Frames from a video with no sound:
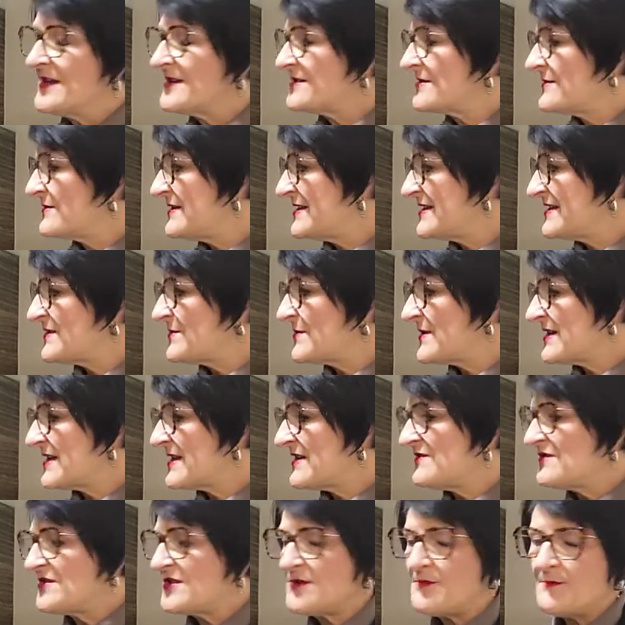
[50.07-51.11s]
So this one
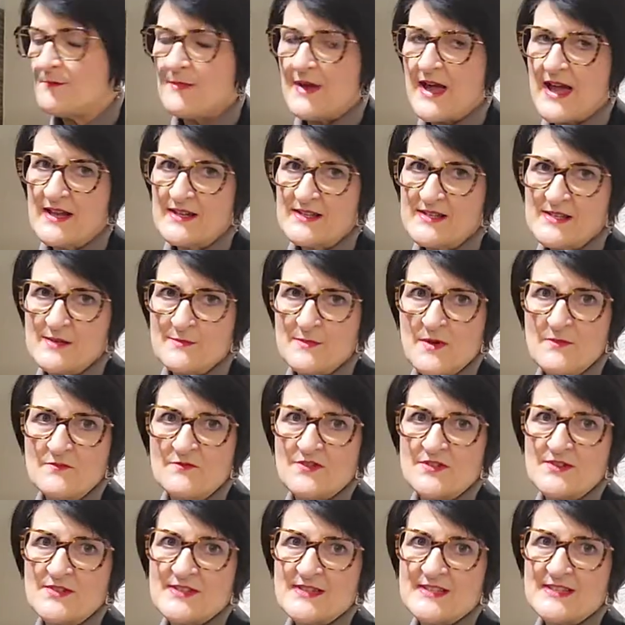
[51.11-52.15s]
gives you maximum
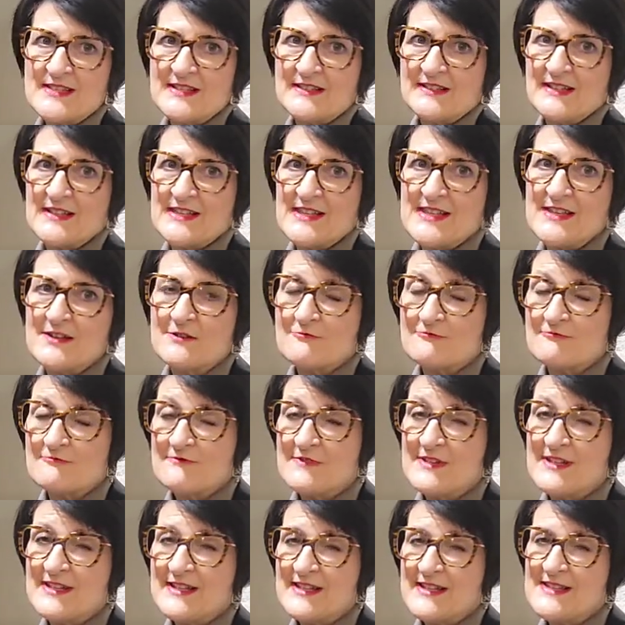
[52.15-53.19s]
versatility to
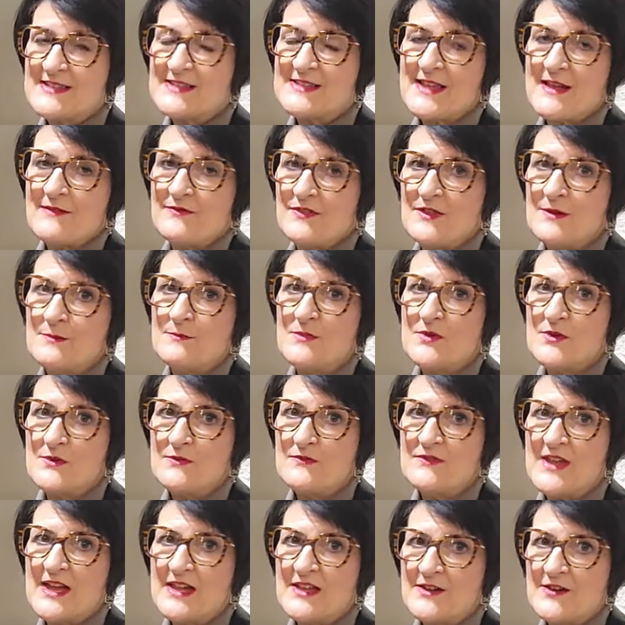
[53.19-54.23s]
really set the
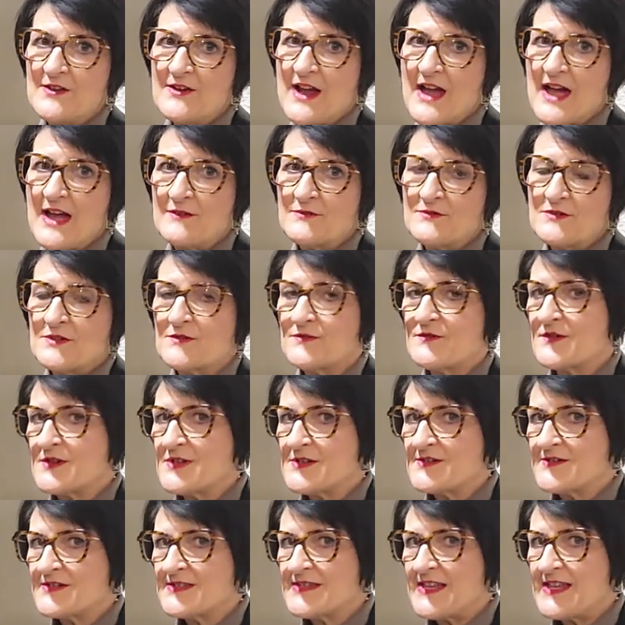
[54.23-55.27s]
mood that you're after for
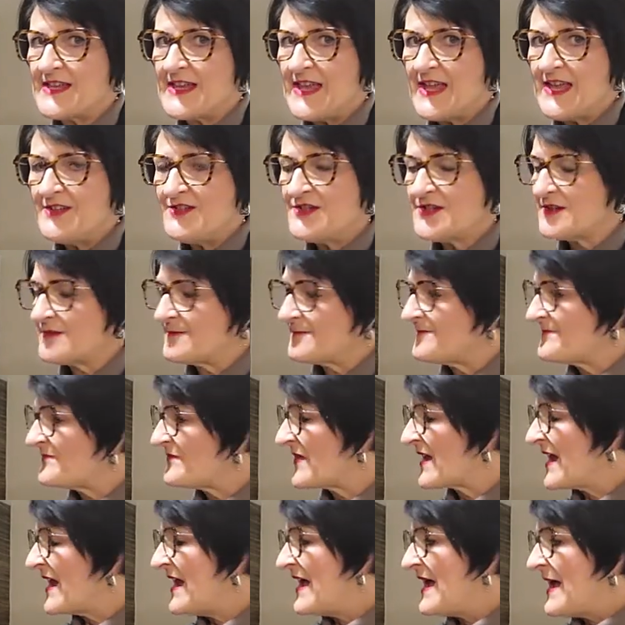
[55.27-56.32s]
your staycation.
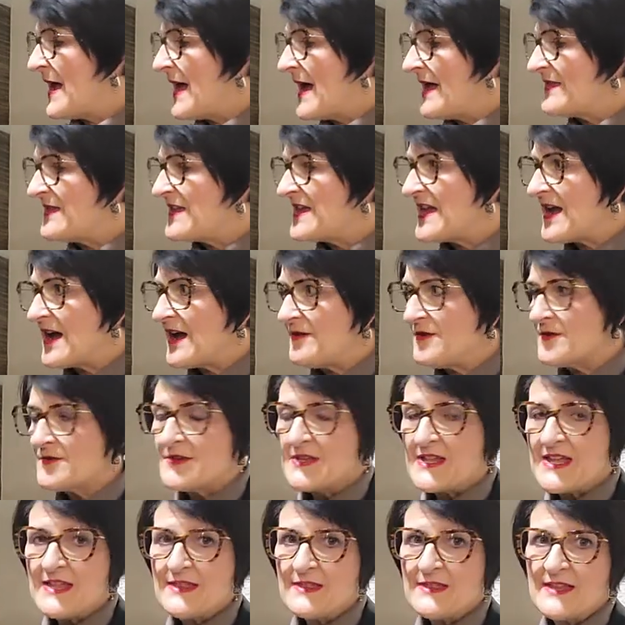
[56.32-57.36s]
The other
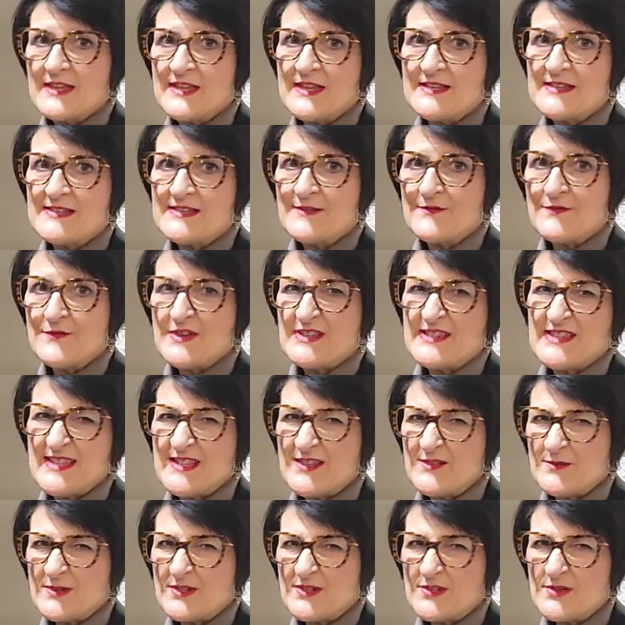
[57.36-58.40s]
neat thing is it fits
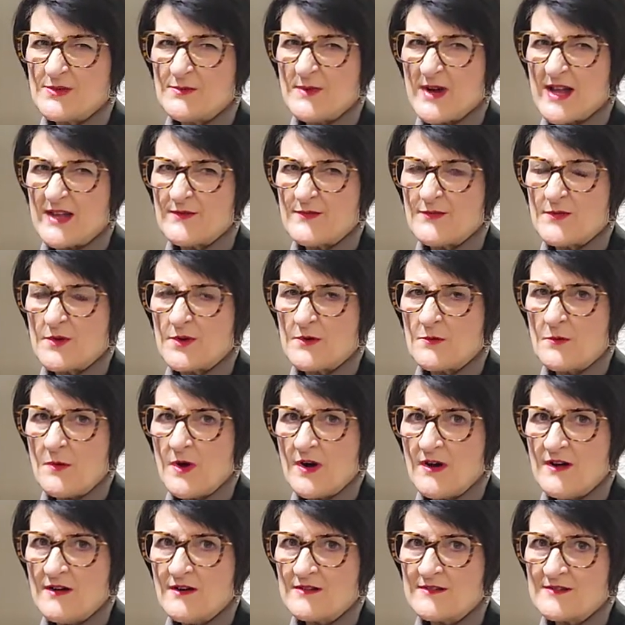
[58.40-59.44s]
into a two by four
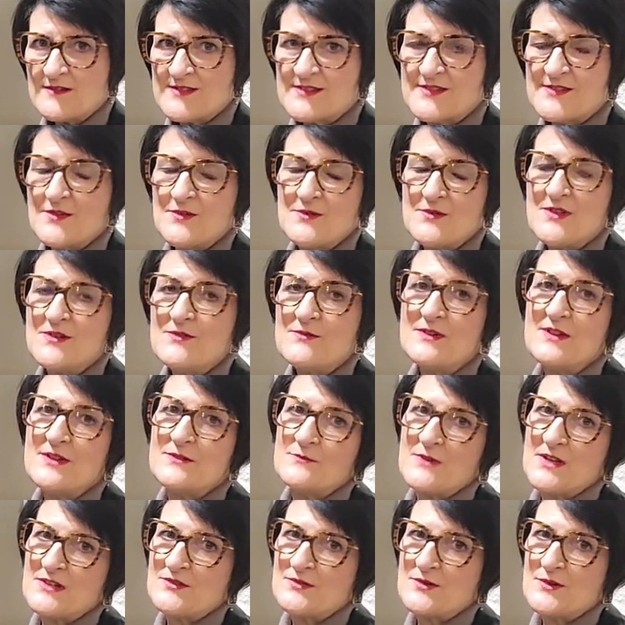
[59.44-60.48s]
wall, so you can
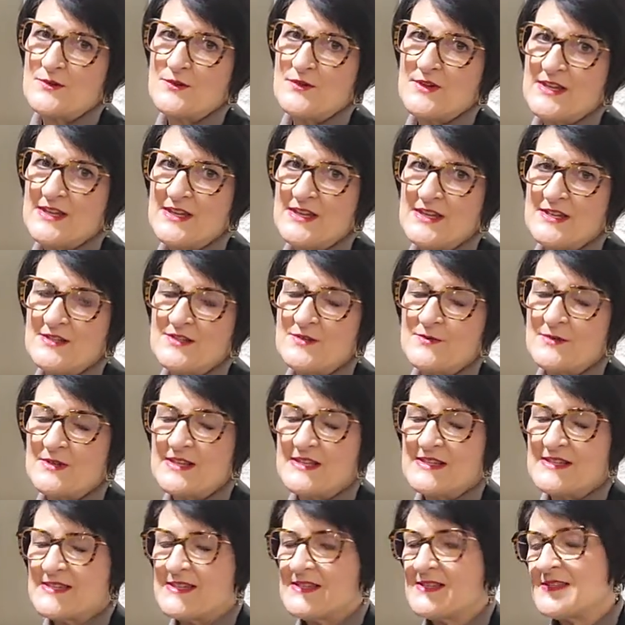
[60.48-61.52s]
retrofit it into an
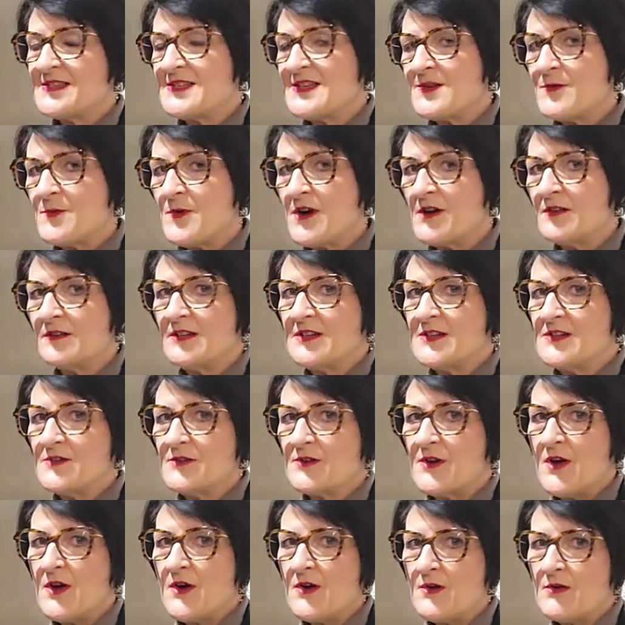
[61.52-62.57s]
existing wall in your
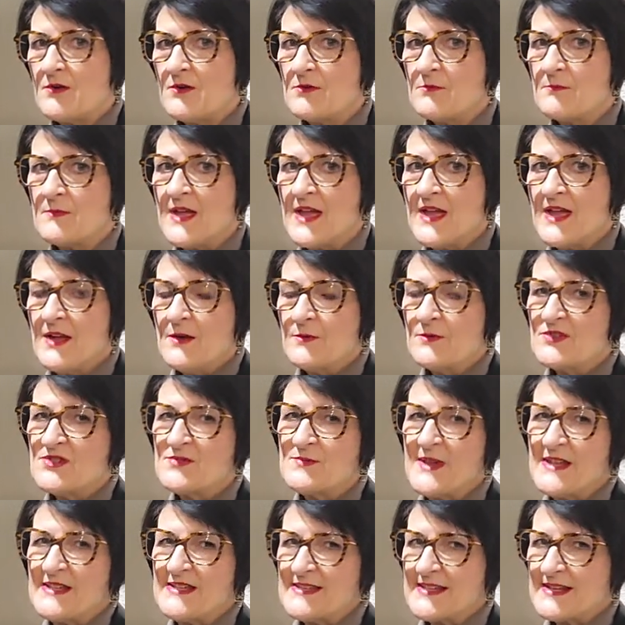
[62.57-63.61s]
home, which
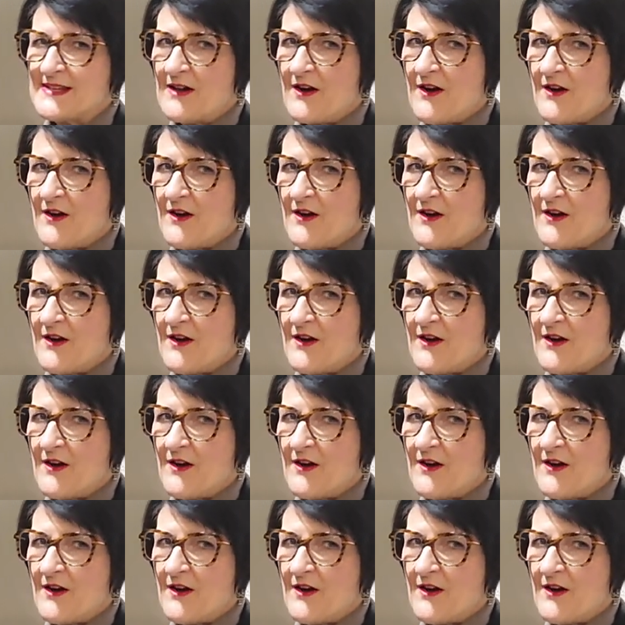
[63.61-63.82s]
makes it